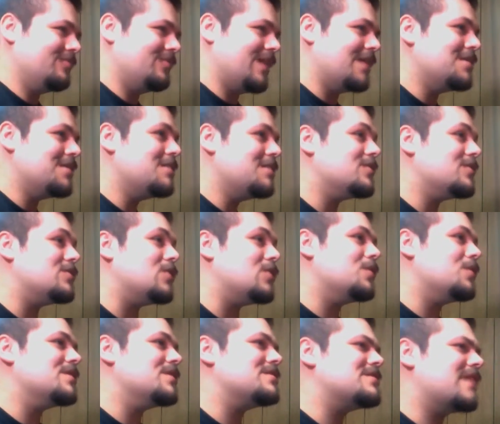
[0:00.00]
didn't even
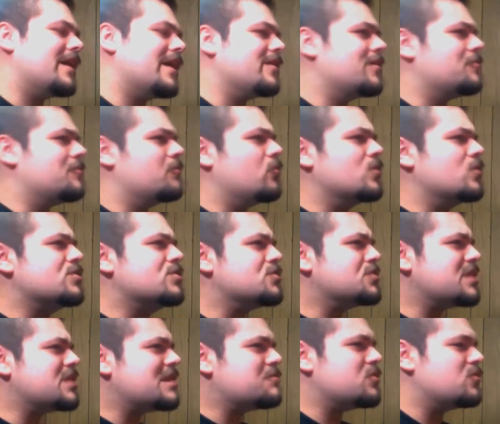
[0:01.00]
notice that, what's her
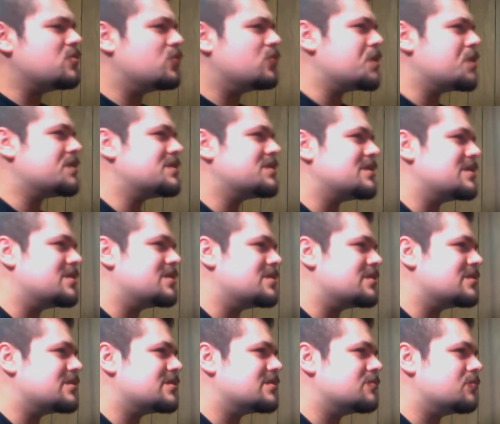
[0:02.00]
name who
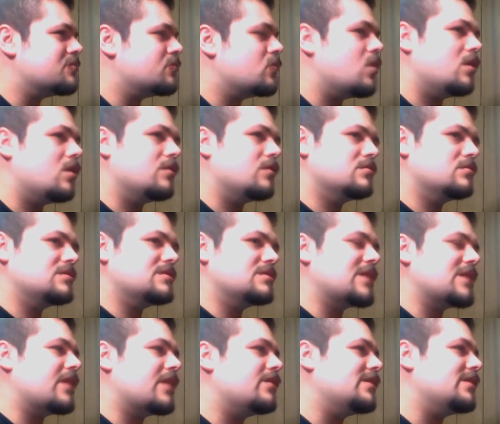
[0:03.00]
voices, well,
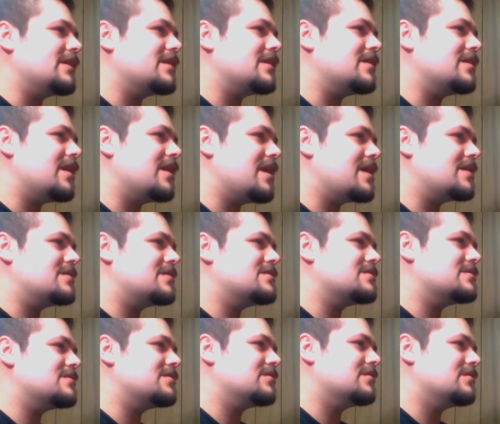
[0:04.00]
Sarah Lynn and
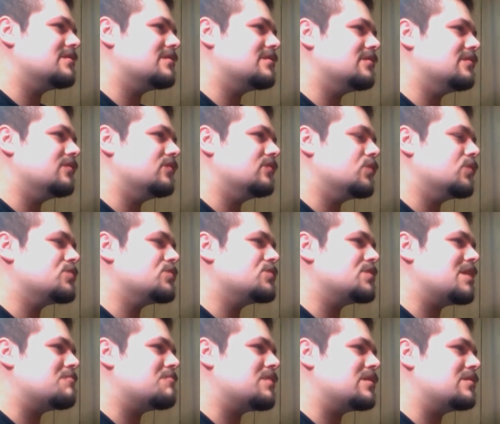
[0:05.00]
what's her
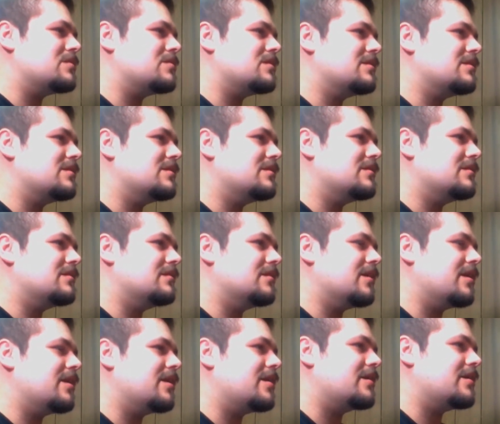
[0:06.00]
name in
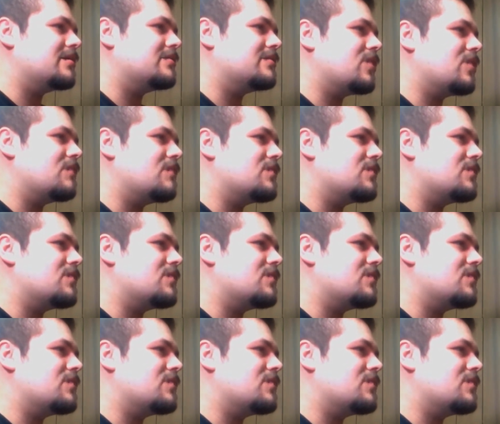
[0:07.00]
Gravity